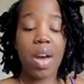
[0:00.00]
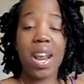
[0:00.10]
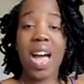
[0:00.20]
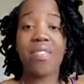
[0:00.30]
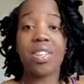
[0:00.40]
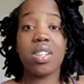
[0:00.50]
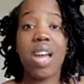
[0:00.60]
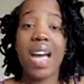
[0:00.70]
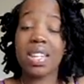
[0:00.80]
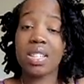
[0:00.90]
and I haven't
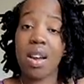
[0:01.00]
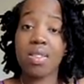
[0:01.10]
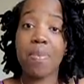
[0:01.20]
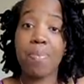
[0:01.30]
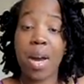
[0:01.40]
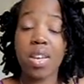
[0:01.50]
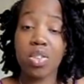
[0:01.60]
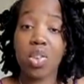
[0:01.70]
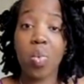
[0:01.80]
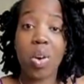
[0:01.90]
had the time to buy
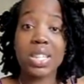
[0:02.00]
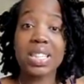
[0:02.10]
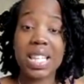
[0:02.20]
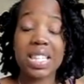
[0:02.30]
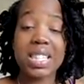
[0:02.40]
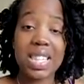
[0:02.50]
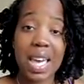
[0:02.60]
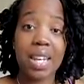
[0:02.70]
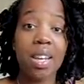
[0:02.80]
a new one since then.